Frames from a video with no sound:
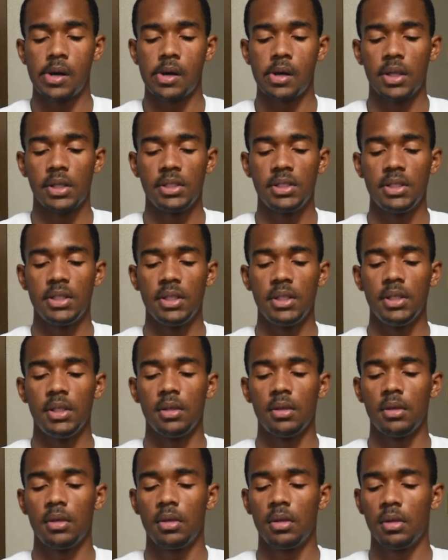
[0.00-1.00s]
let's
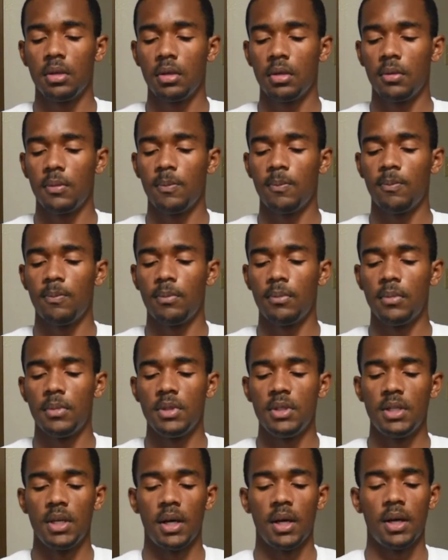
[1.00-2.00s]
see,
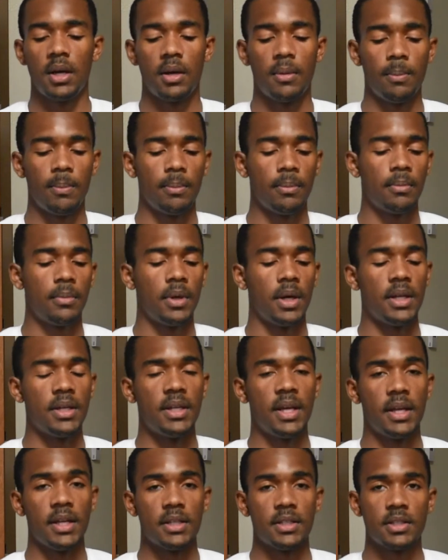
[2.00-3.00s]
a
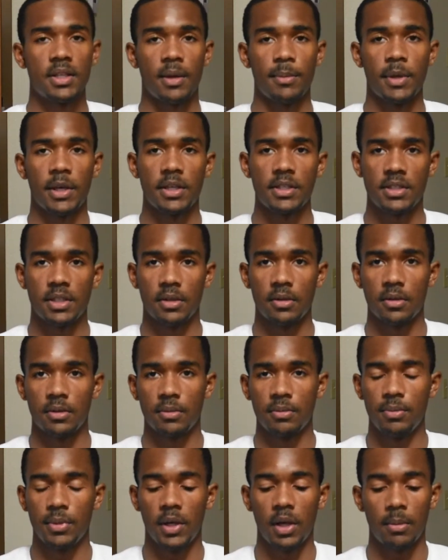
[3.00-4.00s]
dentist. I've been
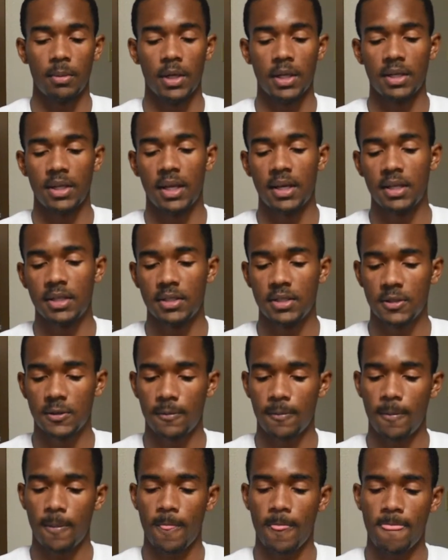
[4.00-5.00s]
considering becoming a
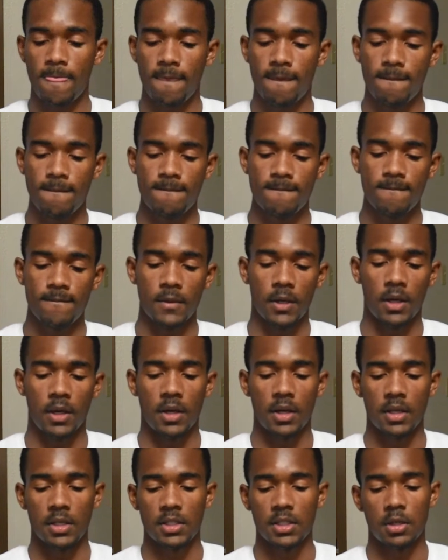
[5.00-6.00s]
dentist.
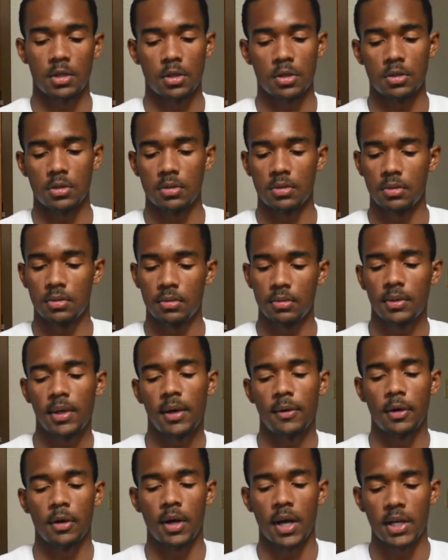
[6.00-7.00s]
So I
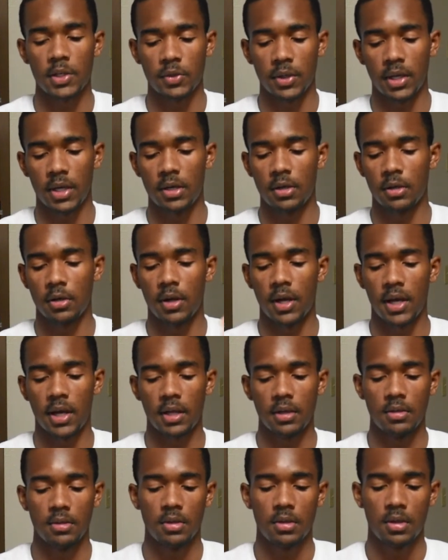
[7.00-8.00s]
will graduate
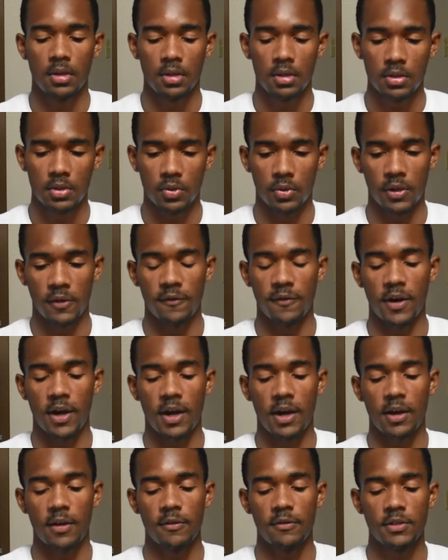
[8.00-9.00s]
undergrad
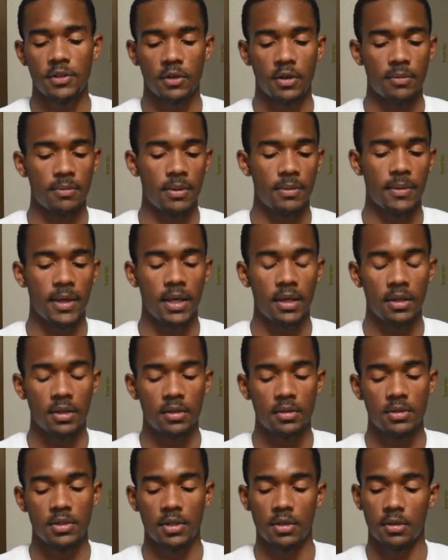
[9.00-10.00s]
25, so I'd be
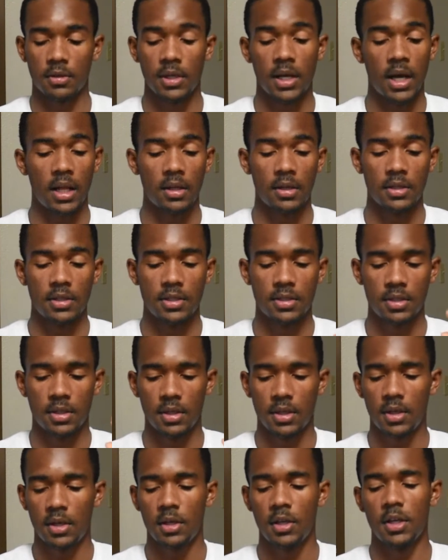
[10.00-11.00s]
making $0,
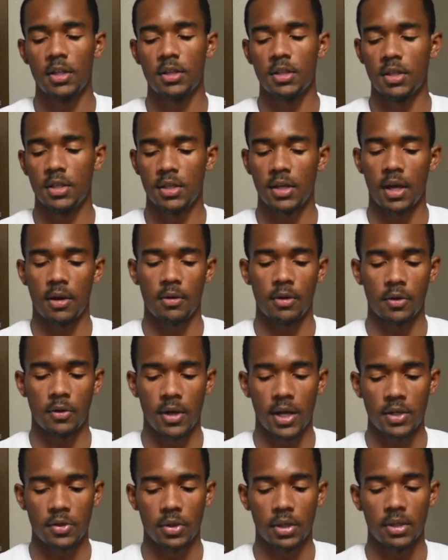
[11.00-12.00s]
and then I would
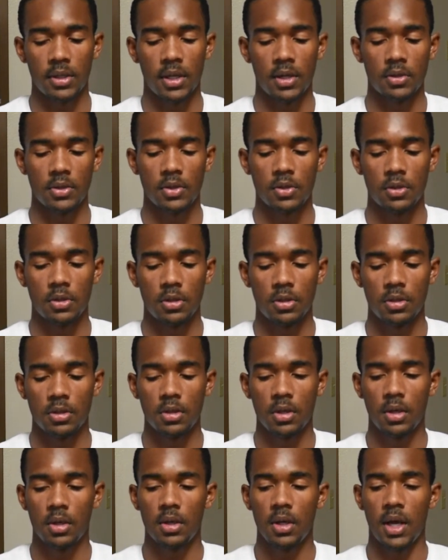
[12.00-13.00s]
graduate dental school
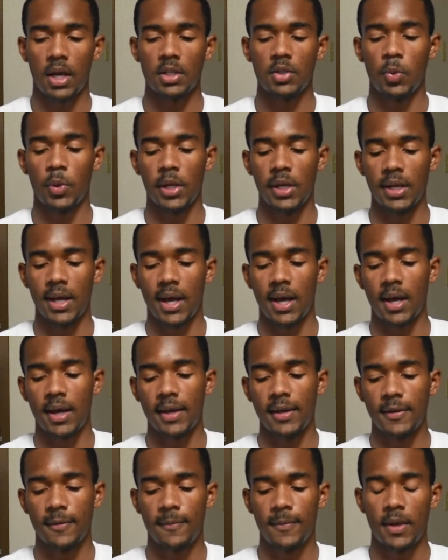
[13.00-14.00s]
at
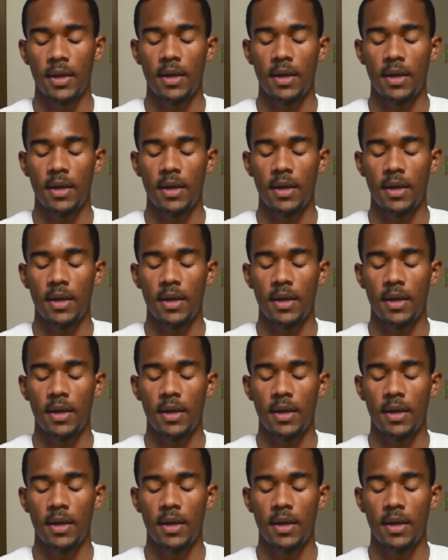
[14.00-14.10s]
29, and